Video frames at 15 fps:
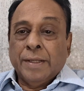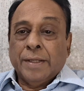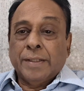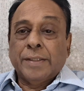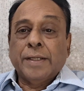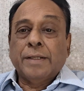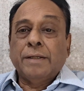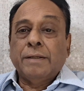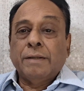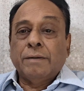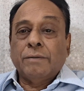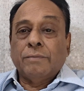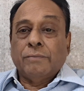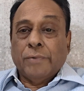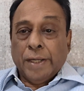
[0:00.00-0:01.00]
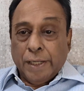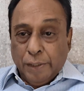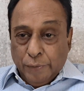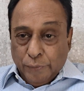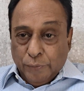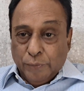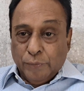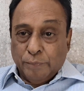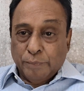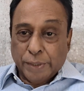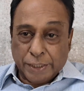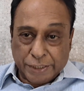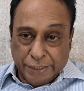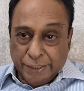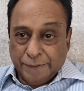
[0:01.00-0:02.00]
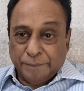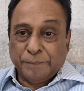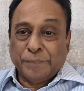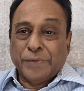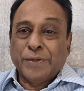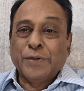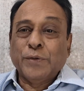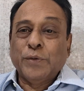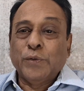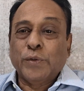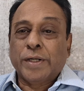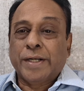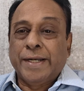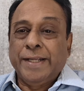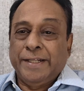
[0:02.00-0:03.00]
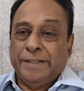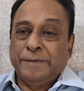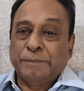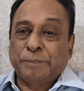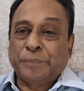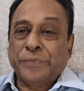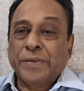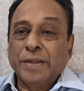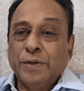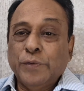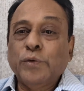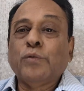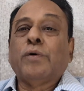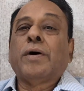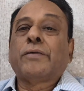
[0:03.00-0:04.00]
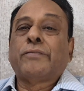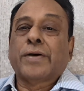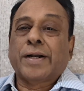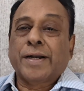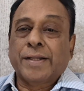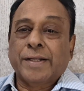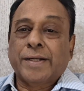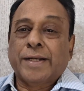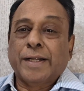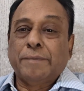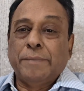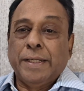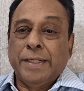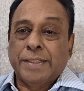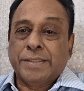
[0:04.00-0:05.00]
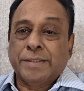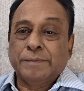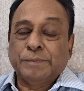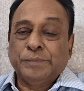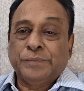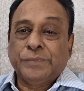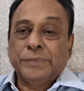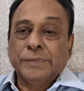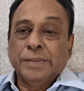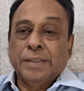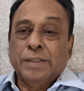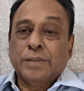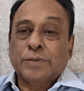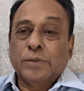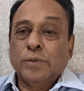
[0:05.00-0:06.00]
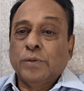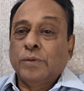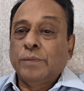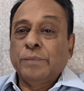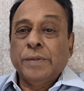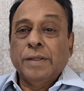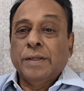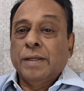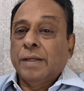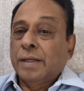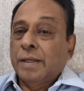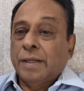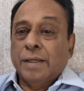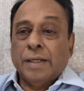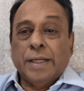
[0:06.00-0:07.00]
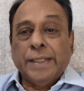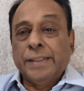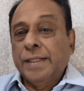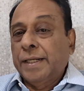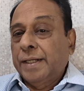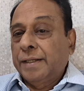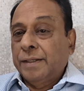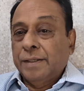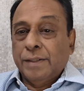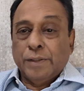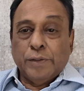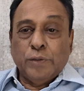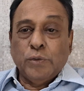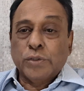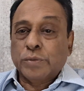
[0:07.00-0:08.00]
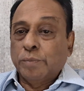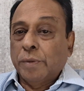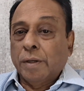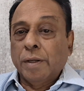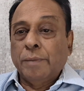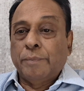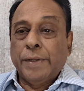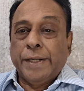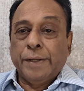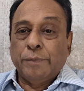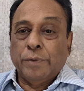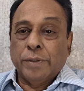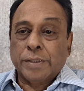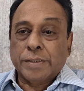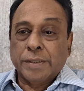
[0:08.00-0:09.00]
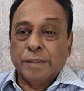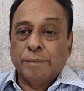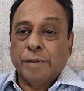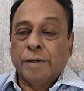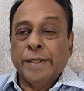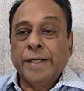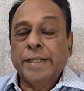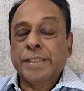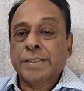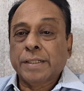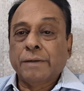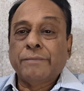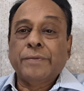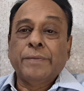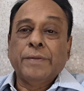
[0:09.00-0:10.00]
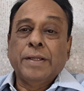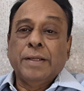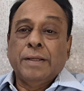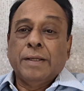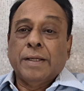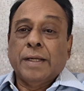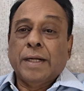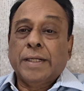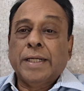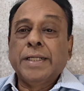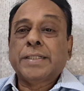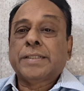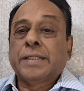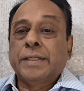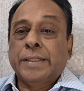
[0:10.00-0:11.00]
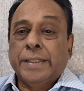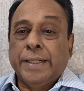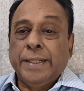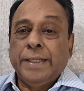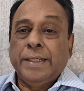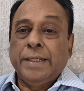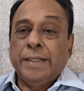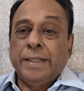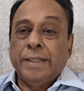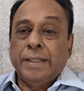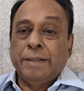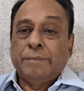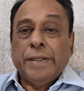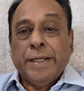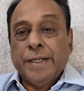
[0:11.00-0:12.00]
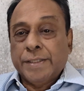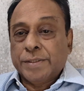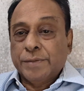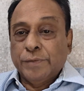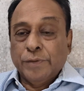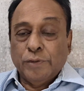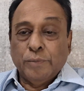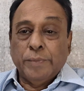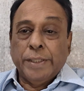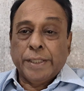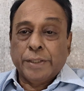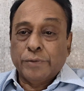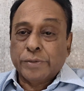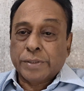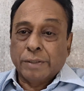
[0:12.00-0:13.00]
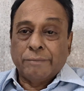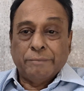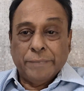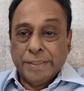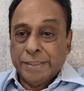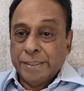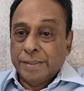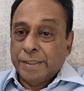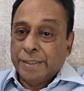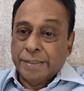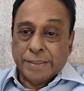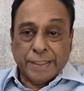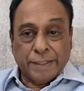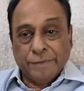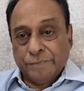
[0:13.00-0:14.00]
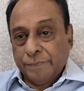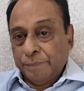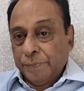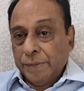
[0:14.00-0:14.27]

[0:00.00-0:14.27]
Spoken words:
Then while you brushing your teeth, you walk for another 10 minutes. So like that, do small petty walks in the morning itself. At least 30 minutes you make yourself busy. That is enough.